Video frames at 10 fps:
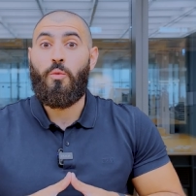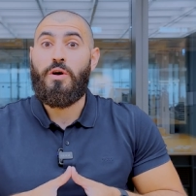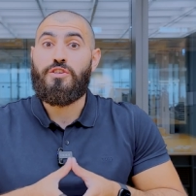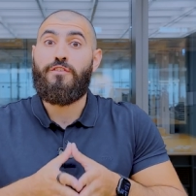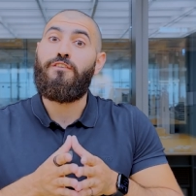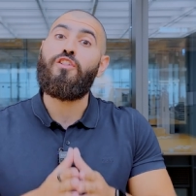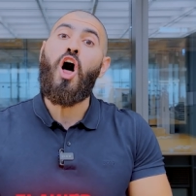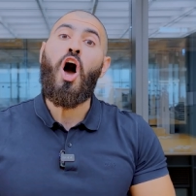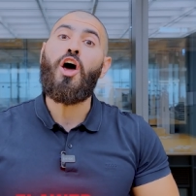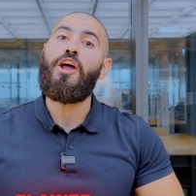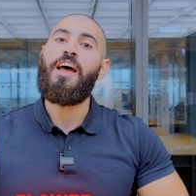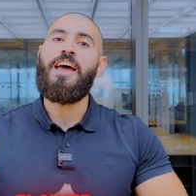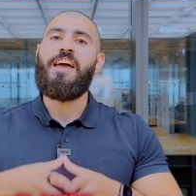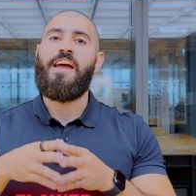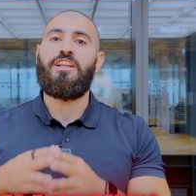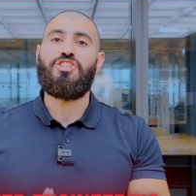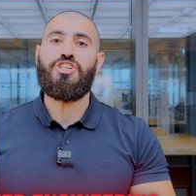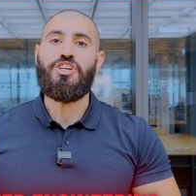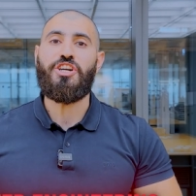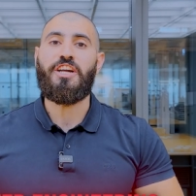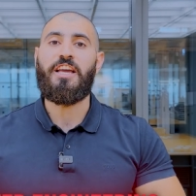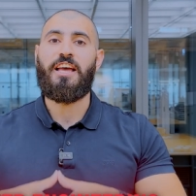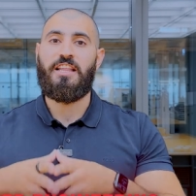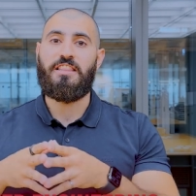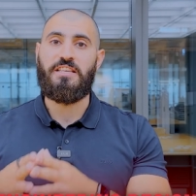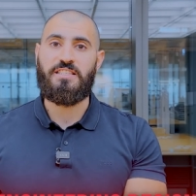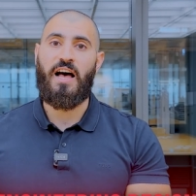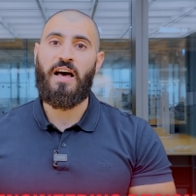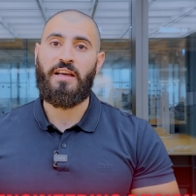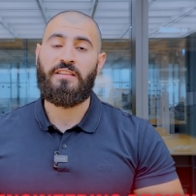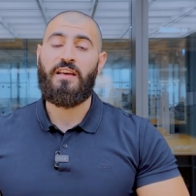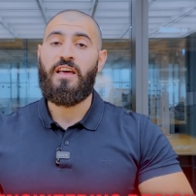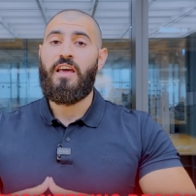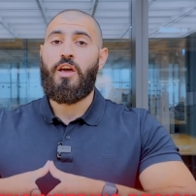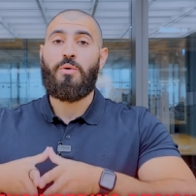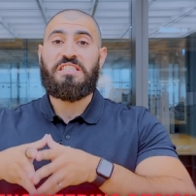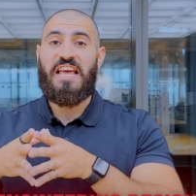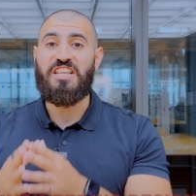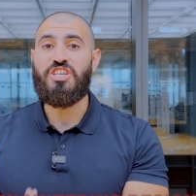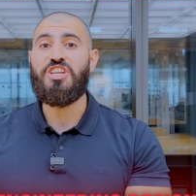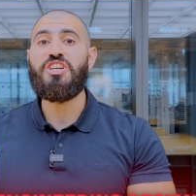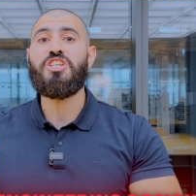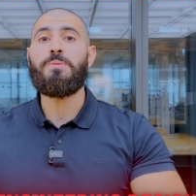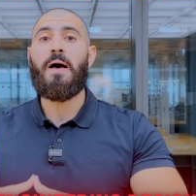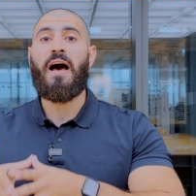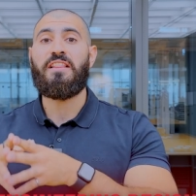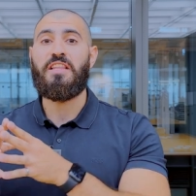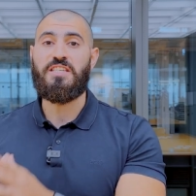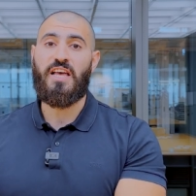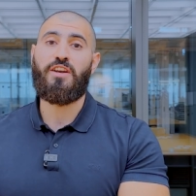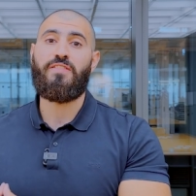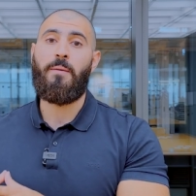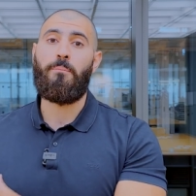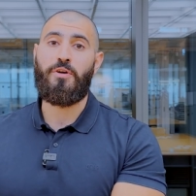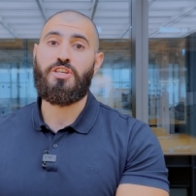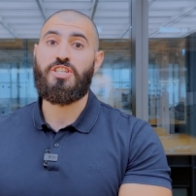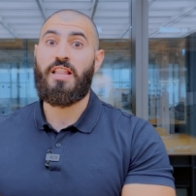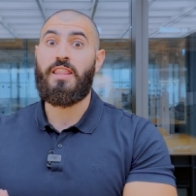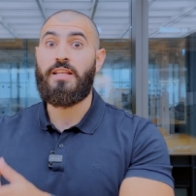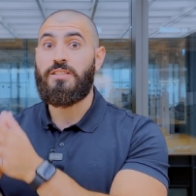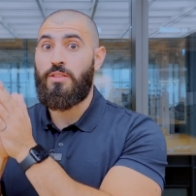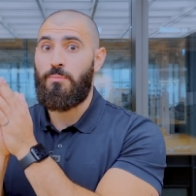it was a flawed engineering design it was the engineers behind the design of that bridge that led to